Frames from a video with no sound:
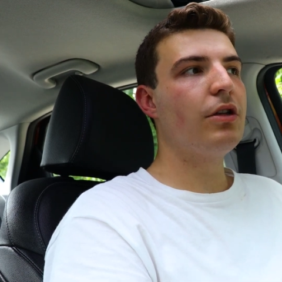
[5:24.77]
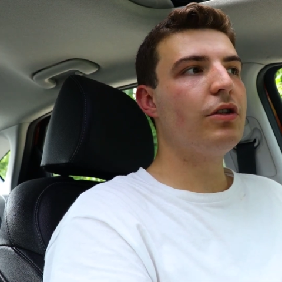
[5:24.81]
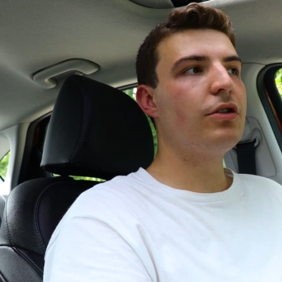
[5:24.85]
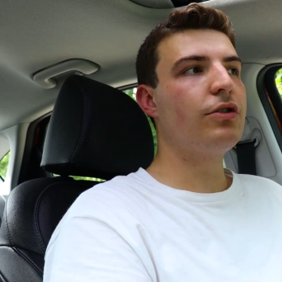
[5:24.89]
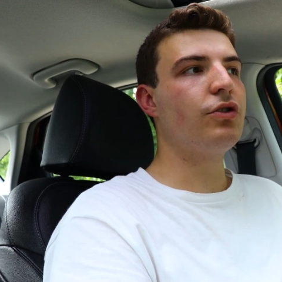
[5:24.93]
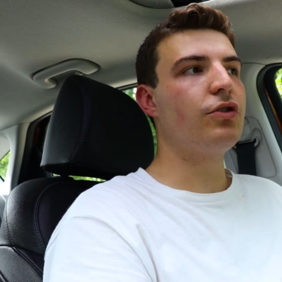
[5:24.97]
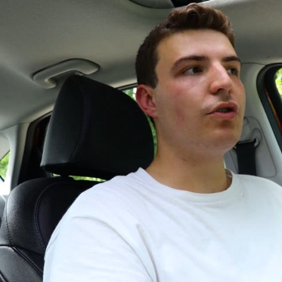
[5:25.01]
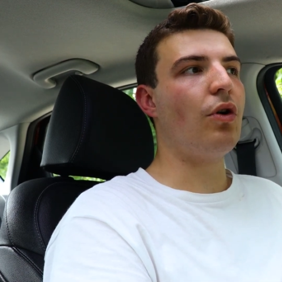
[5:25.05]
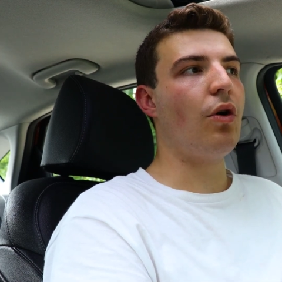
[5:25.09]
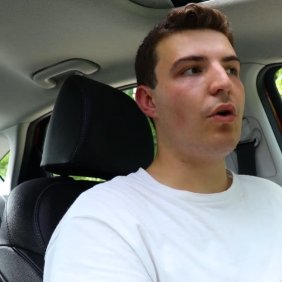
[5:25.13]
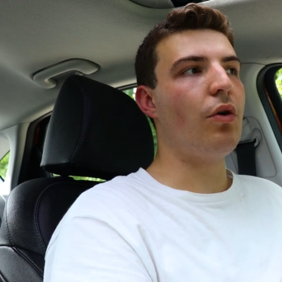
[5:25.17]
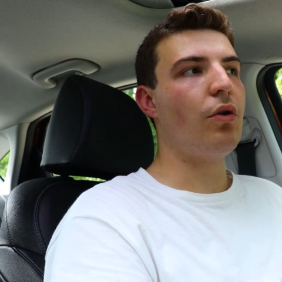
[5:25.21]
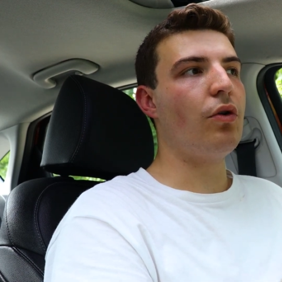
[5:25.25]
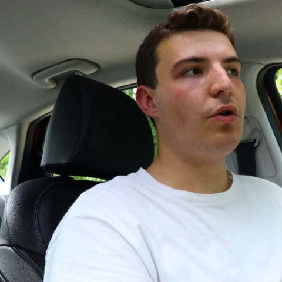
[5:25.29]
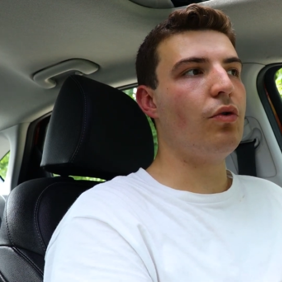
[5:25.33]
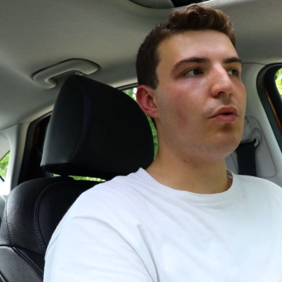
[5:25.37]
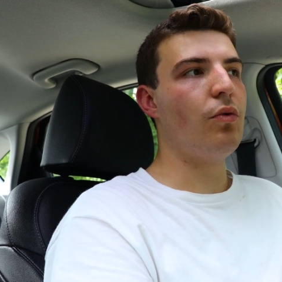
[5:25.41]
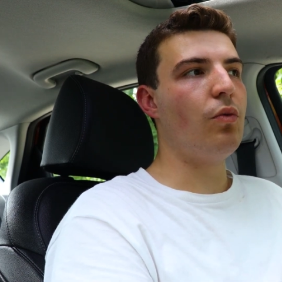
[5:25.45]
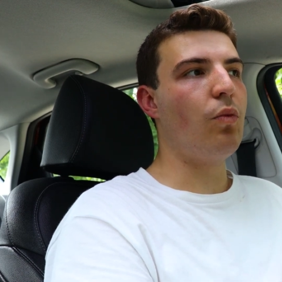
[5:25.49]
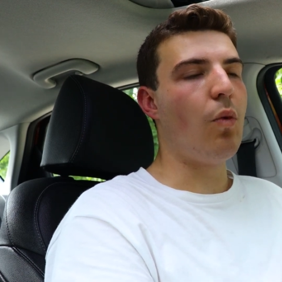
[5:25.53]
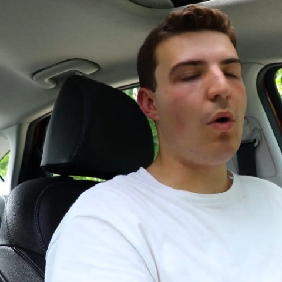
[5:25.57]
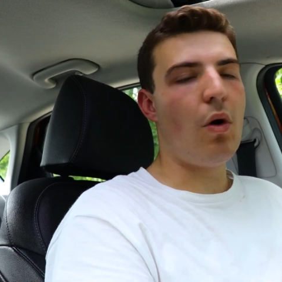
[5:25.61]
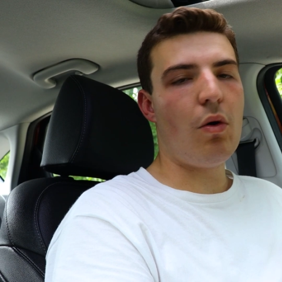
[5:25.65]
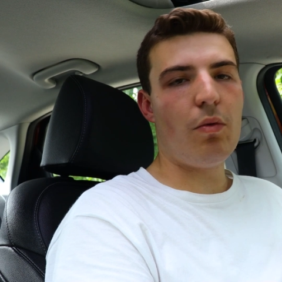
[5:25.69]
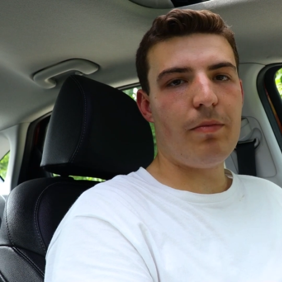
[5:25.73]
so you
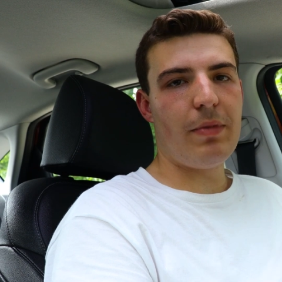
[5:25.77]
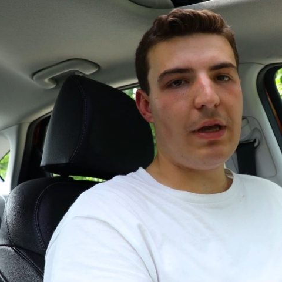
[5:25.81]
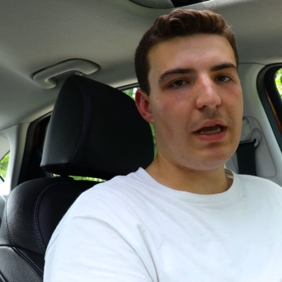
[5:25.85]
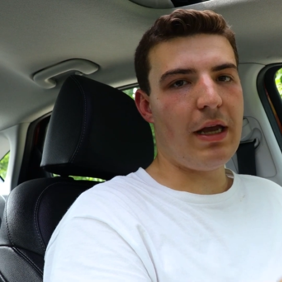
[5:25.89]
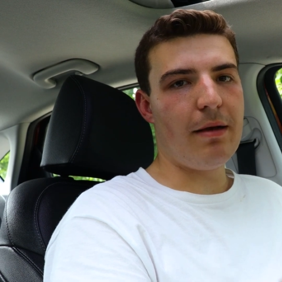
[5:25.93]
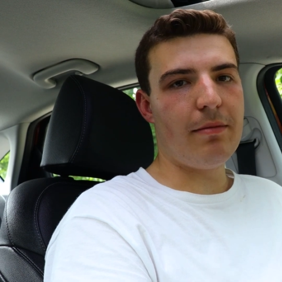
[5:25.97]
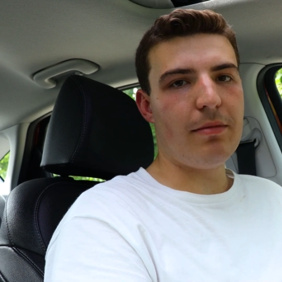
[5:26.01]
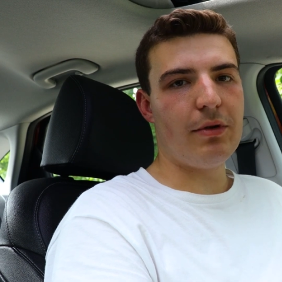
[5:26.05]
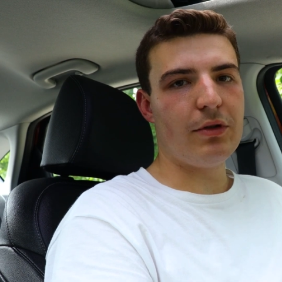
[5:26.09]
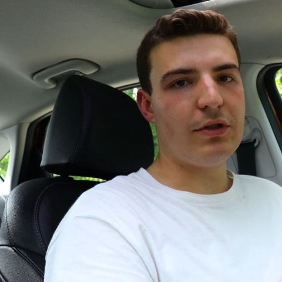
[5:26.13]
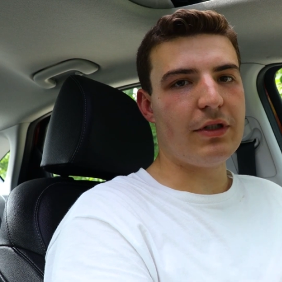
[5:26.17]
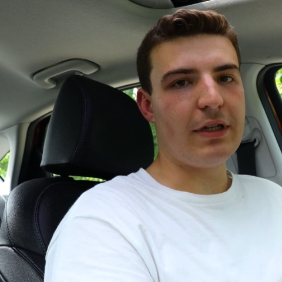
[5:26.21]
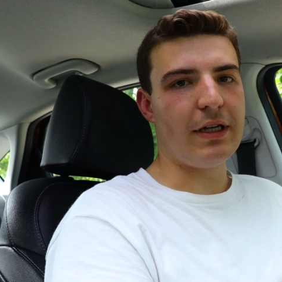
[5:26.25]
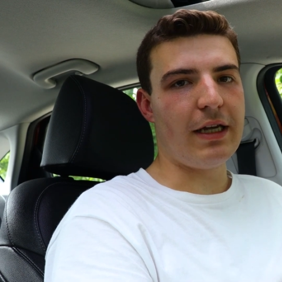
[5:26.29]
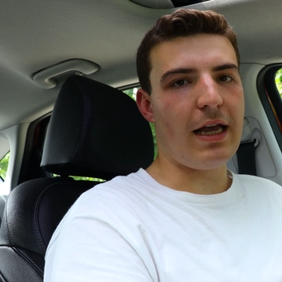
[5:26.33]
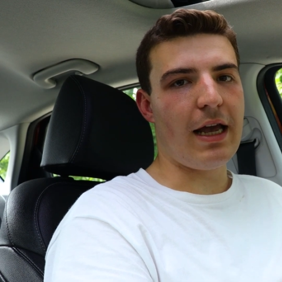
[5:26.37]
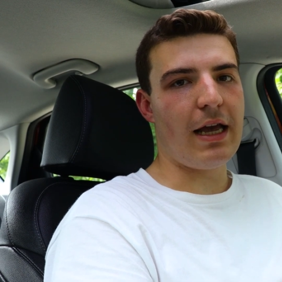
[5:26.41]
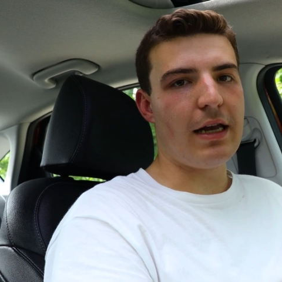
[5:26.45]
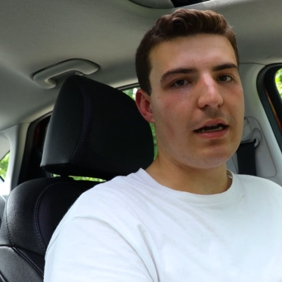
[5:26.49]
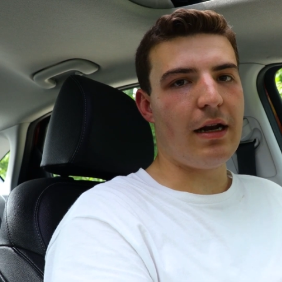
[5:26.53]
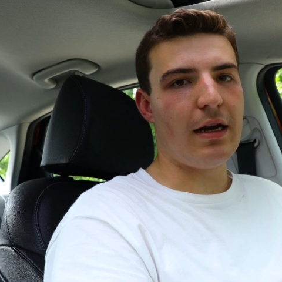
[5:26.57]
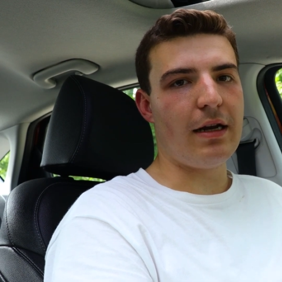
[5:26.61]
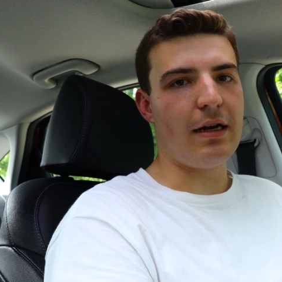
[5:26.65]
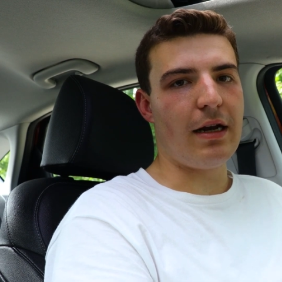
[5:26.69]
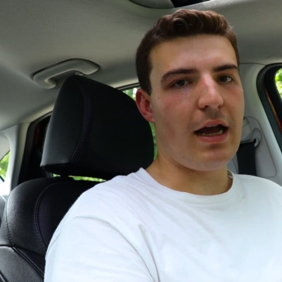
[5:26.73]
won't be able to
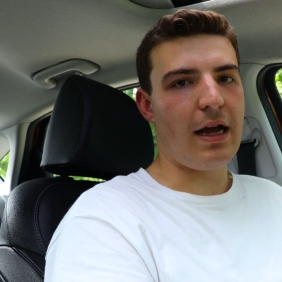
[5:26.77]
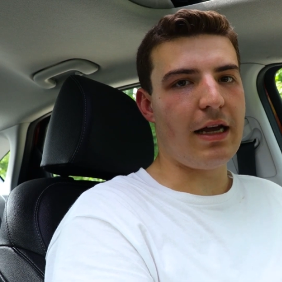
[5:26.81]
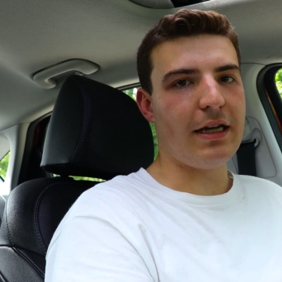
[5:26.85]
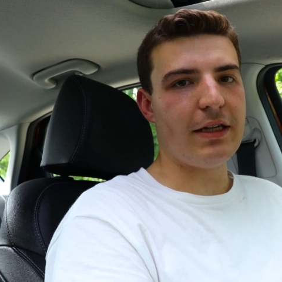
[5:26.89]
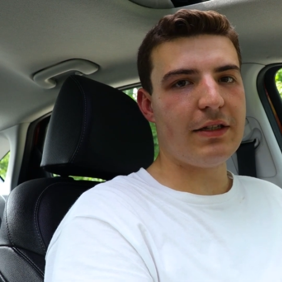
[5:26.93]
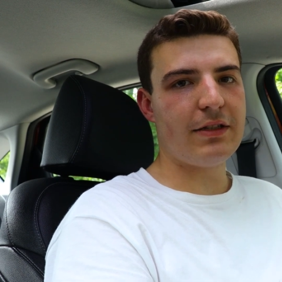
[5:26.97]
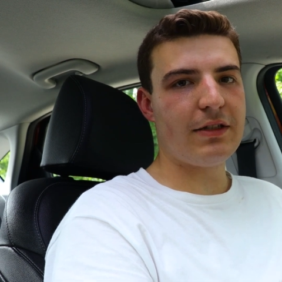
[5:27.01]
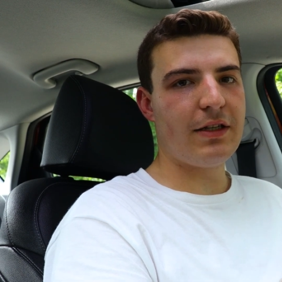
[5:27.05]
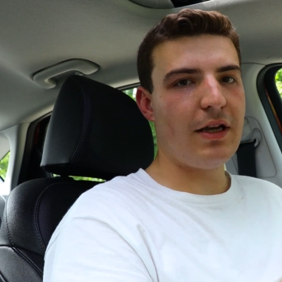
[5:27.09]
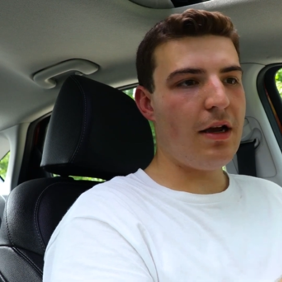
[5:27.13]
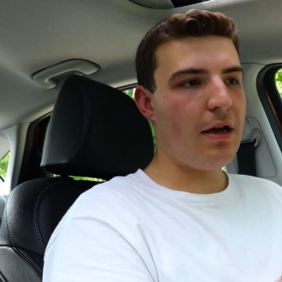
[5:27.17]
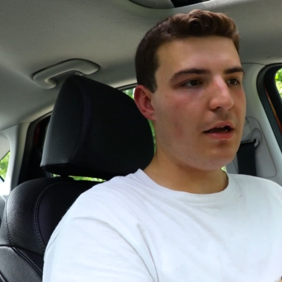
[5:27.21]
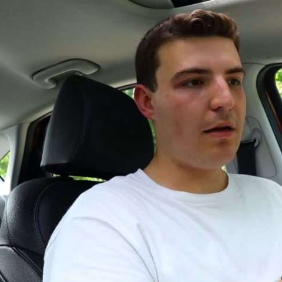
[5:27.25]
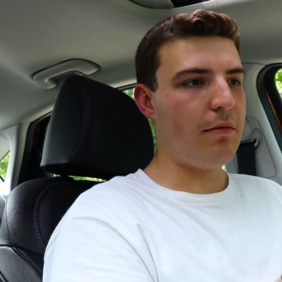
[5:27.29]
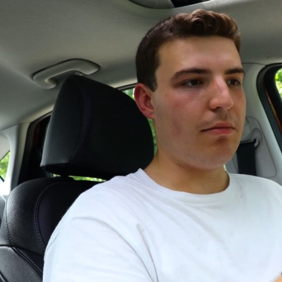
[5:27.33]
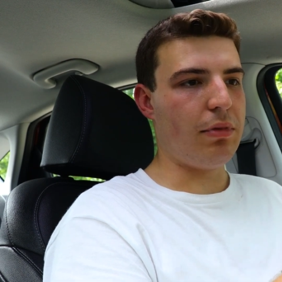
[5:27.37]
get a nice